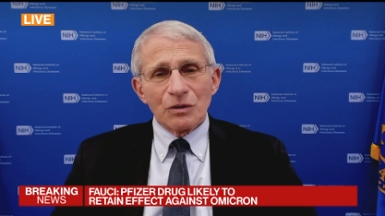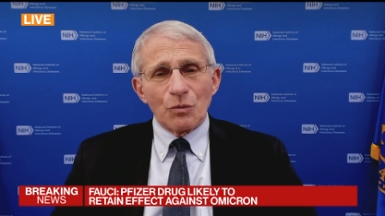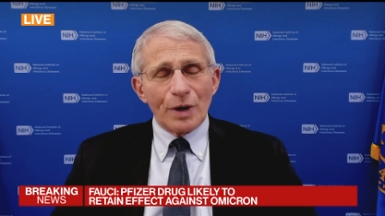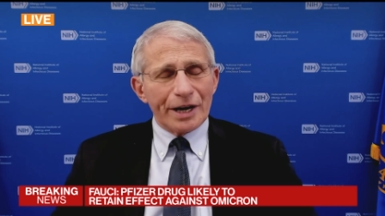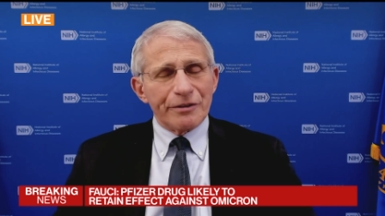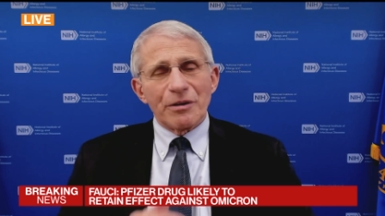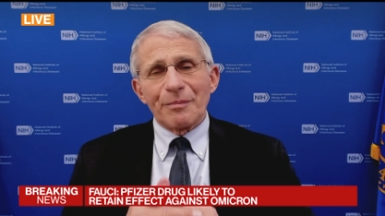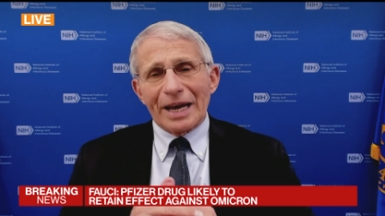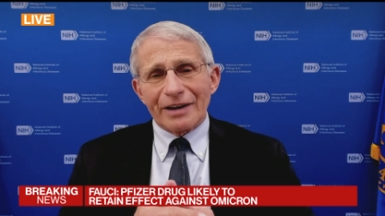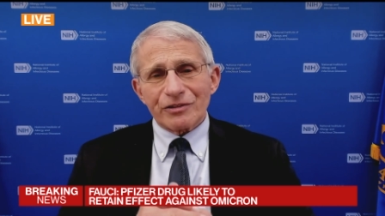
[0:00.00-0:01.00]
wear your
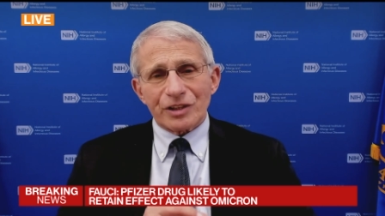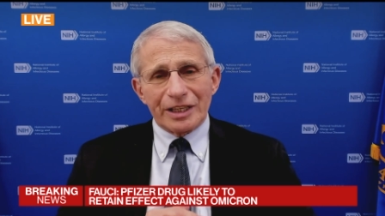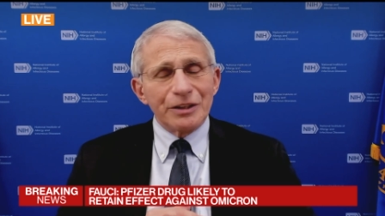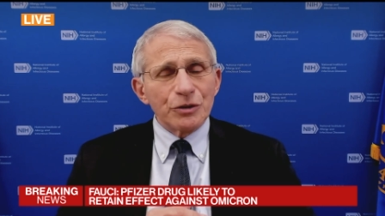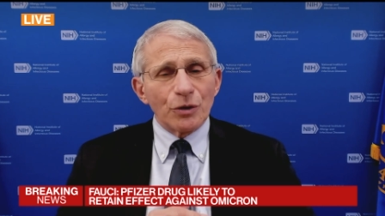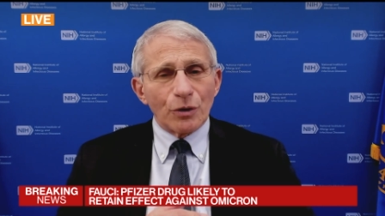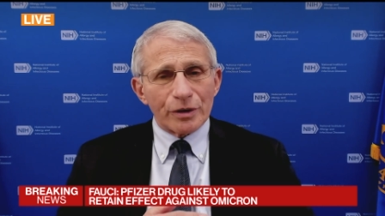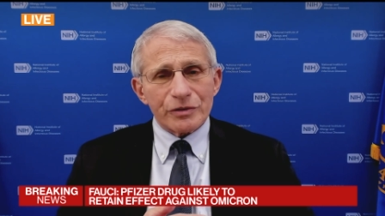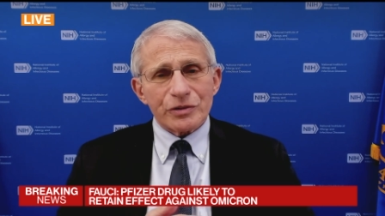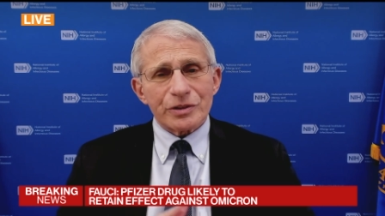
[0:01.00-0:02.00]
mask
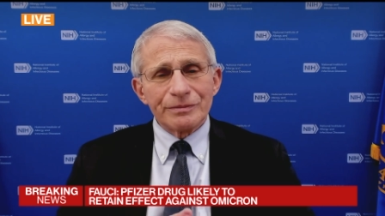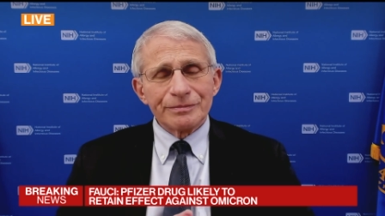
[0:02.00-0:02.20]
indoors,